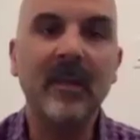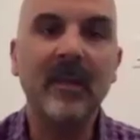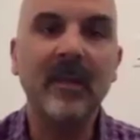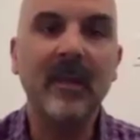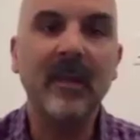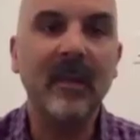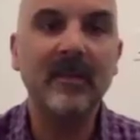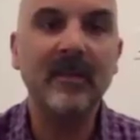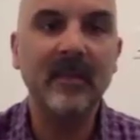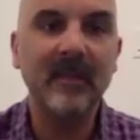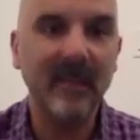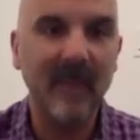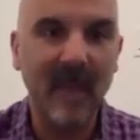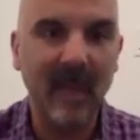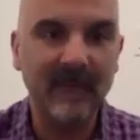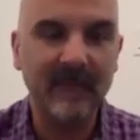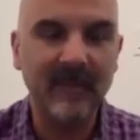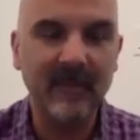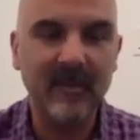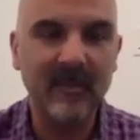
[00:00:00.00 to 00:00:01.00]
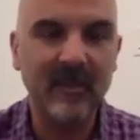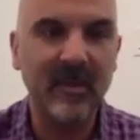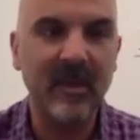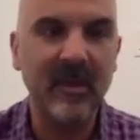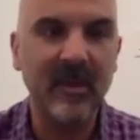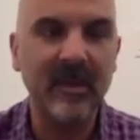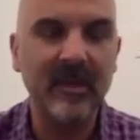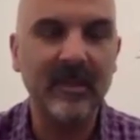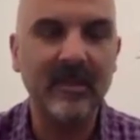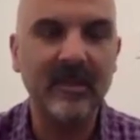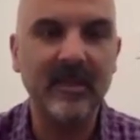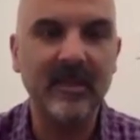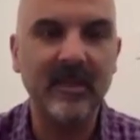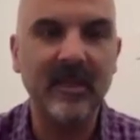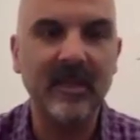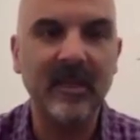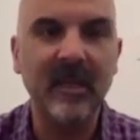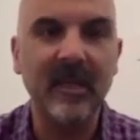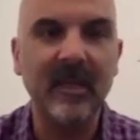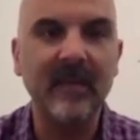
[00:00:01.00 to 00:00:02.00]
else in life,
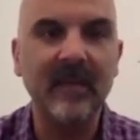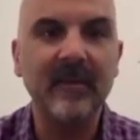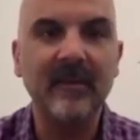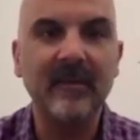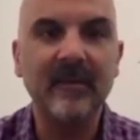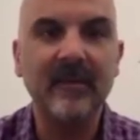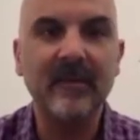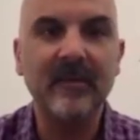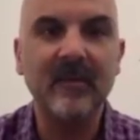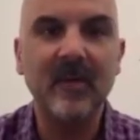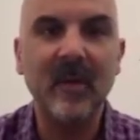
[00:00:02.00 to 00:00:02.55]
experience is the key.